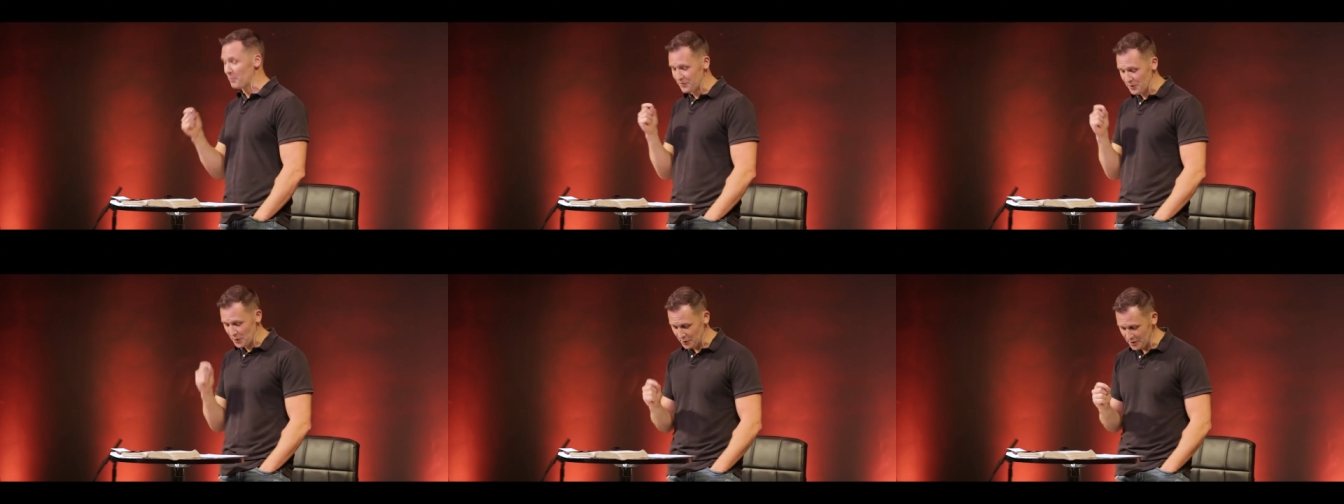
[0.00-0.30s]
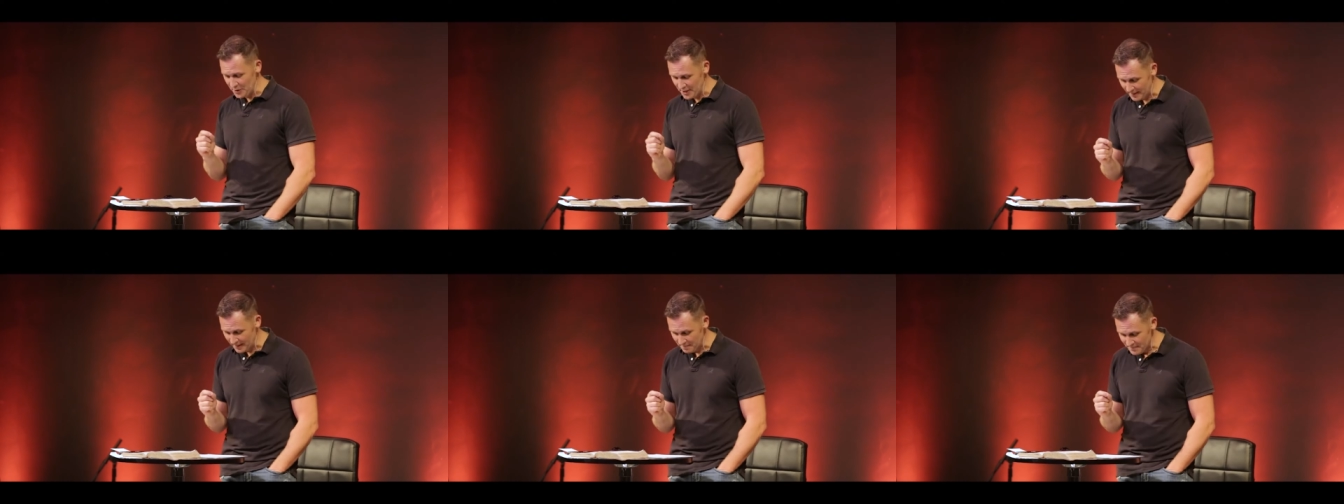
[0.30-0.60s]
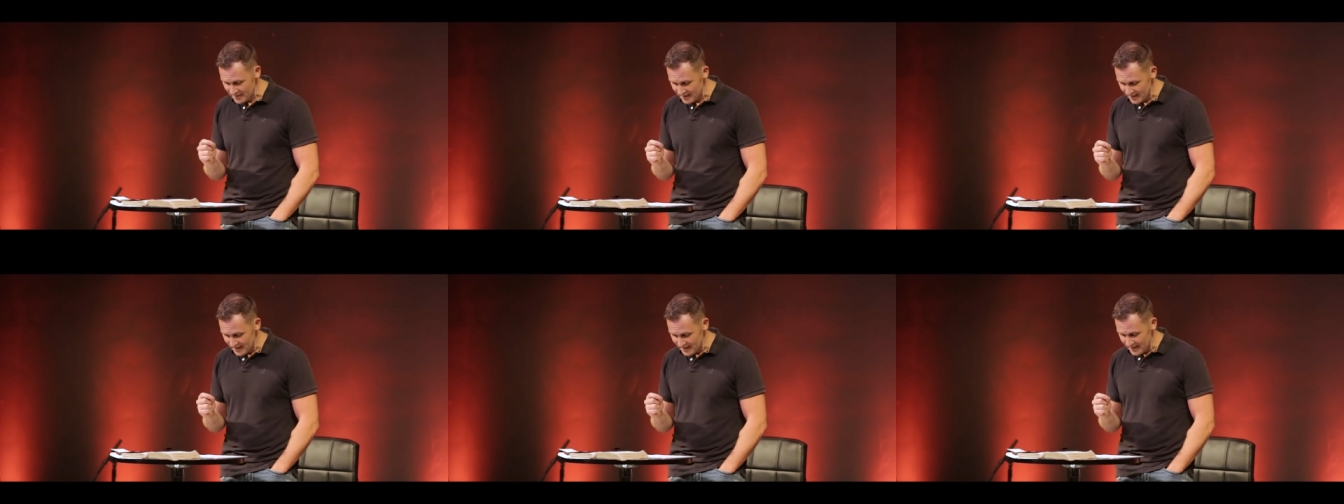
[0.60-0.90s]
with Notre
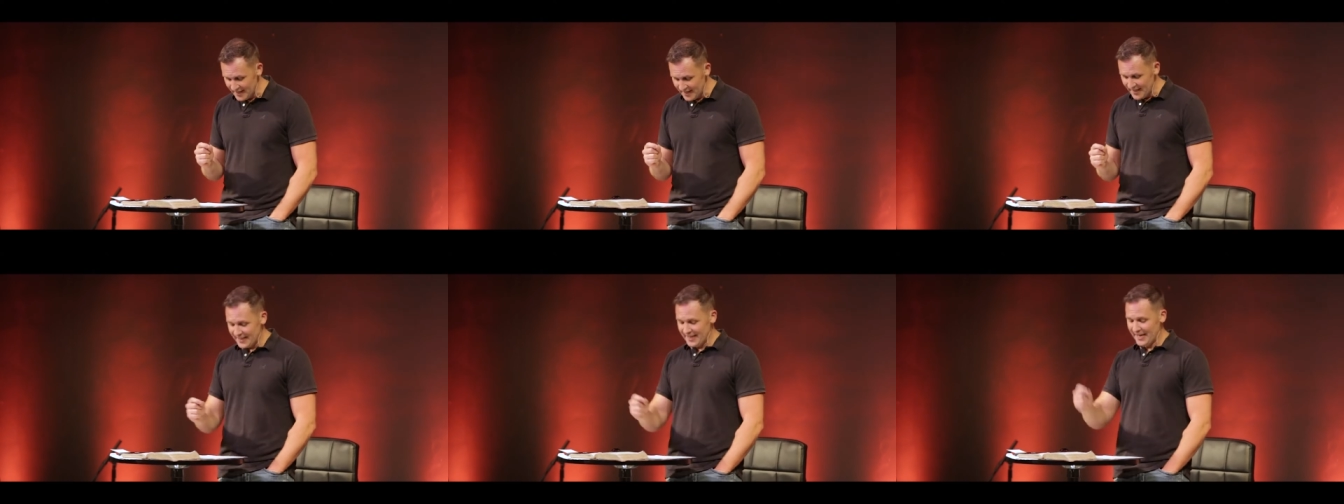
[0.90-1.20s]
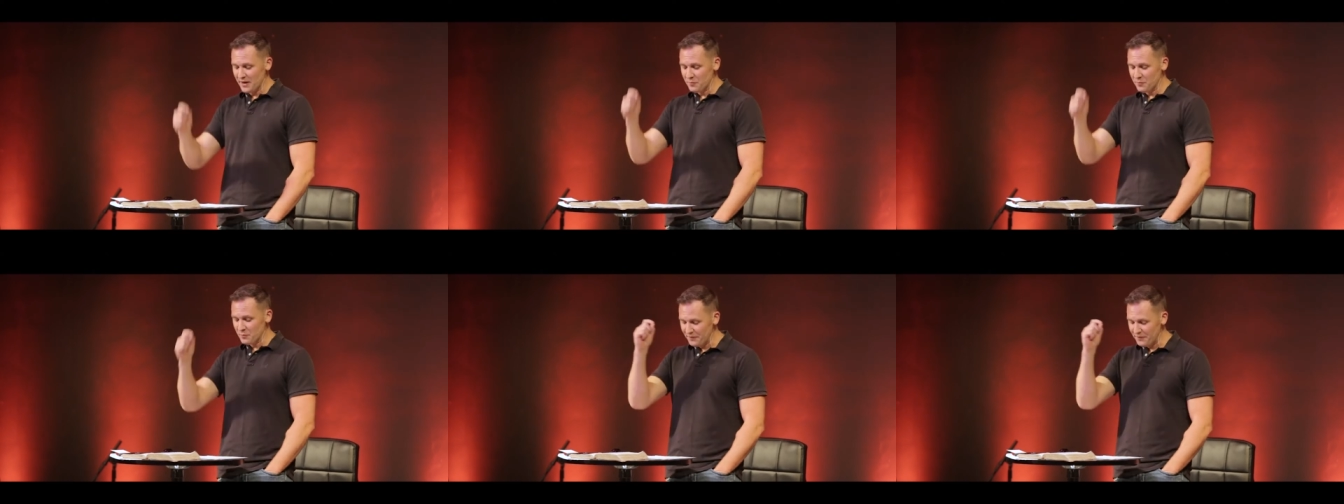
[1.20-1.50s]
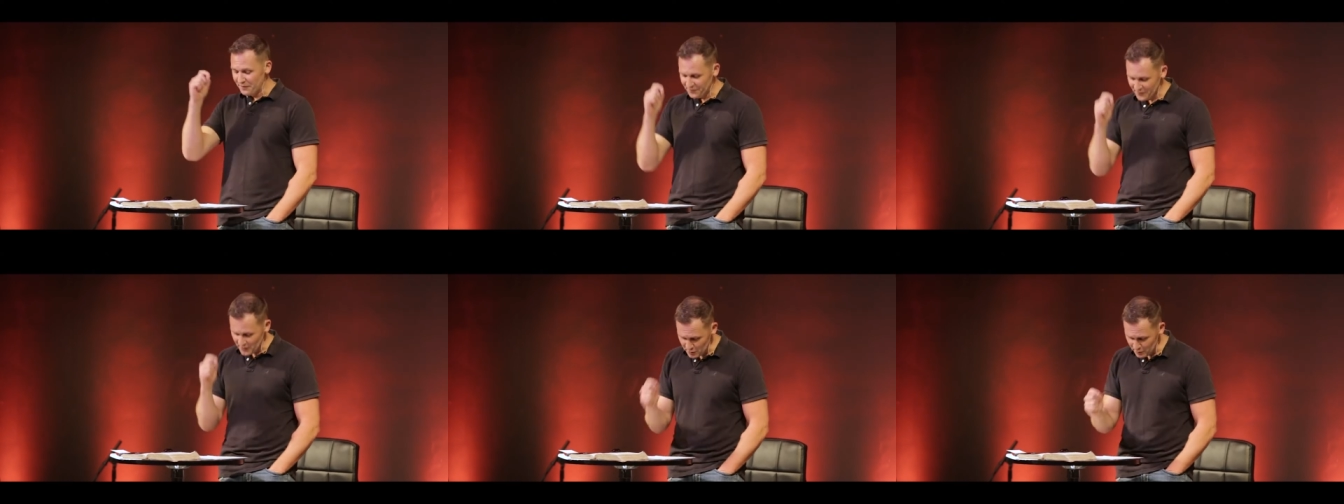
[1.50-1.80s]
Dame can
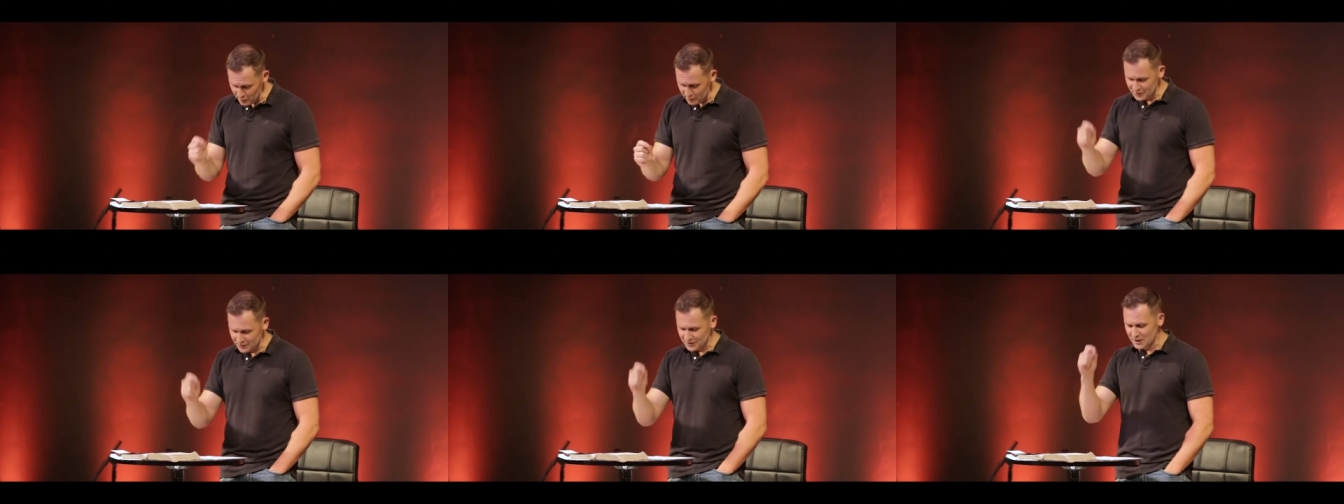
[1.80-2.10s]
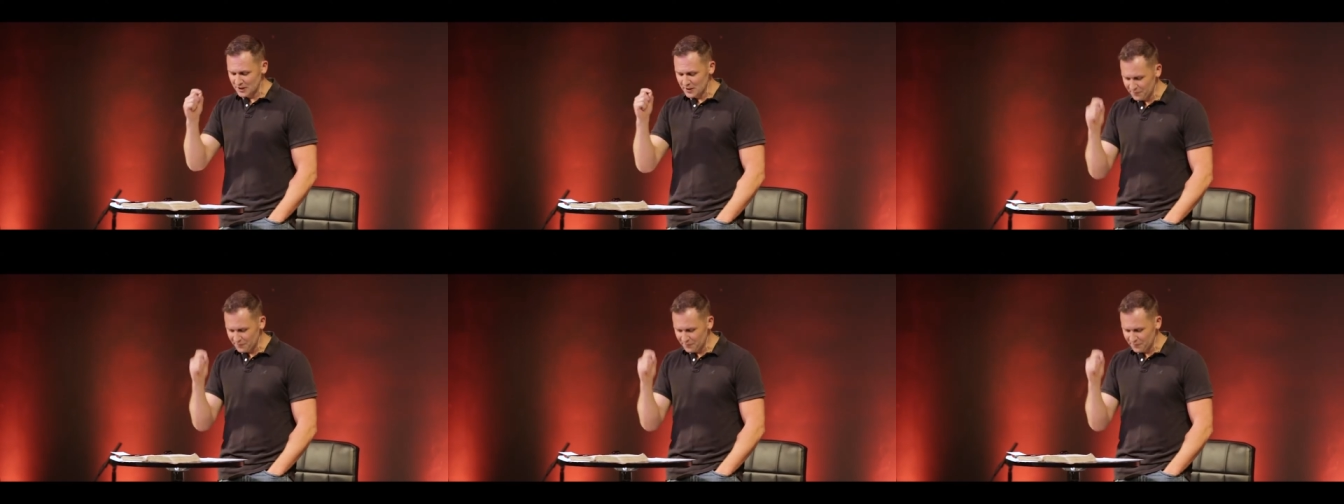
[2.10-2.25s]
refuse to